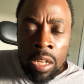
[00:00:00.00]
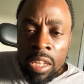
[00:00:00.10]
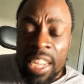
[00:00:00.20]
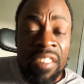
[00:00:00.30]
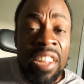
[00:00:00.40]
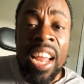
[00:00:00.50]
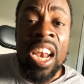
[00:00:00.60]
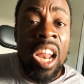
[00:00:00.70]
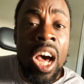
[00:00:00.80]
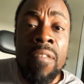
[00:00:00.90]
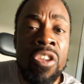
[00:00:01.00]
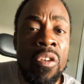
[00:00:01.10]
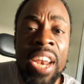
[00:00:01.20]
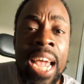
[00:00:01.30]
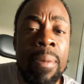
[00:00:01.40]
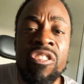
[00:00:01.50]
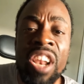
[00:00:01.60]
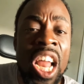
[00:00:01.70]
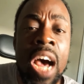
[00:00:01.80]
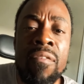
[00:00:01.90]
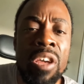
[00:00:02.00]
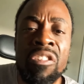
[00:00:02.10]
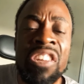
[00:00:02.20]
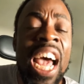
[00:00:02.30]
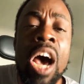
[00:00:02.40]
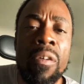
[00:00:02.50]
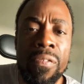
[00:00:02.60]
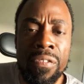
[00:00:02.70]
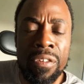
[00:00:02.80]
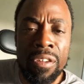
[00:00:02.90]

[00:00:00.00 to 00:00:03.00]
He said, Love your neighbor to love yourself.